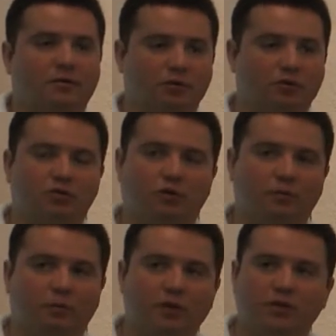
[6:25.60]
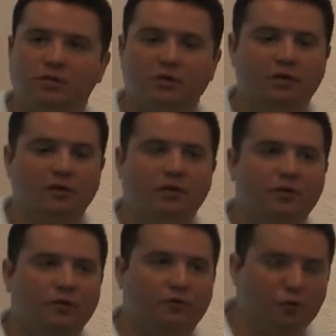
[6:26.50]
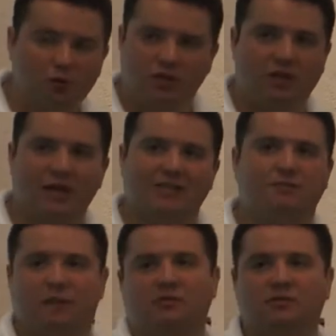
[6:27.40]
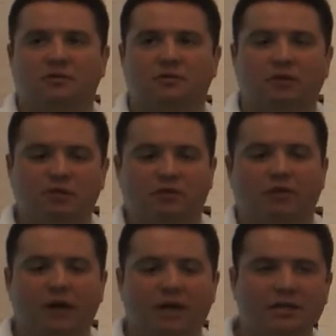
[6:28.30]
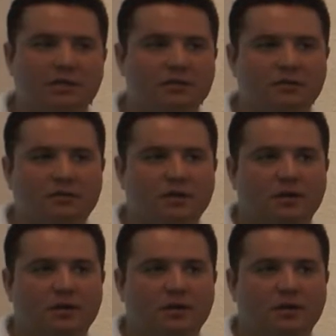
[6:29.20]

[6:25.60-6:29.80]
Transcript: We try to accomplish fruity aspects on each variety